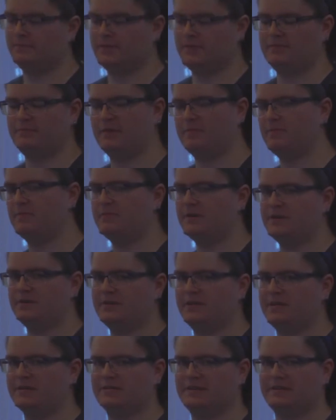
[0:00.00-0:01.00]
and maybe menu
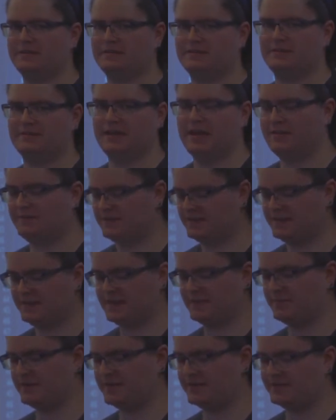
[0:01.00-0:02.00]
dash icon. I haven't done
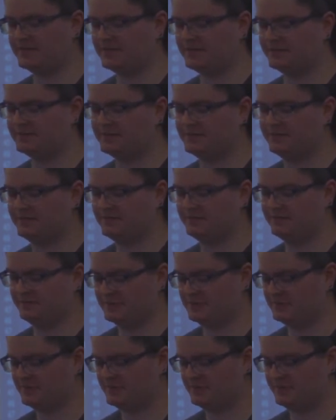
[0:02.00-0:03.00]
that many times.
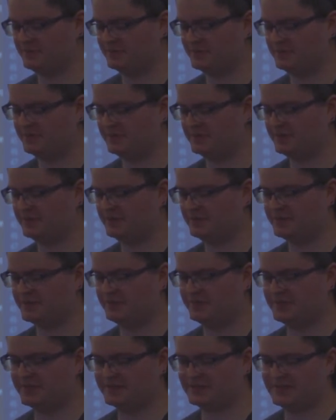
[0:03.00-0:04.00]
Most people are totally cool with it
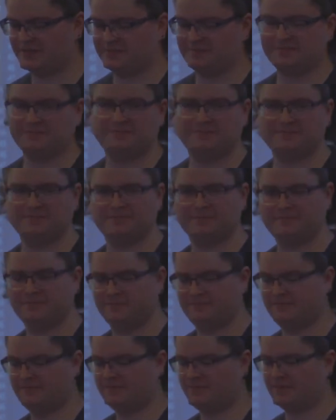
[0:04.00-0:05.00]
being the same.
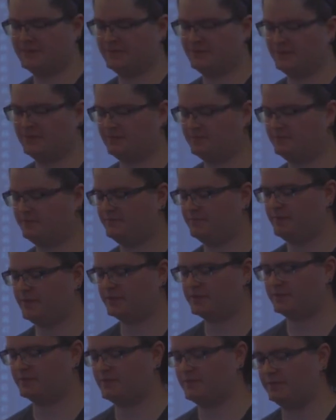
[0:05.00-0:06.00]
Or
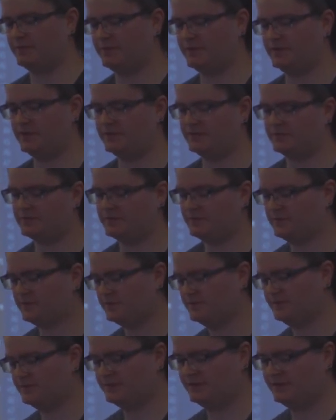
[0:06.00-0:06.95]
actually probably underscore.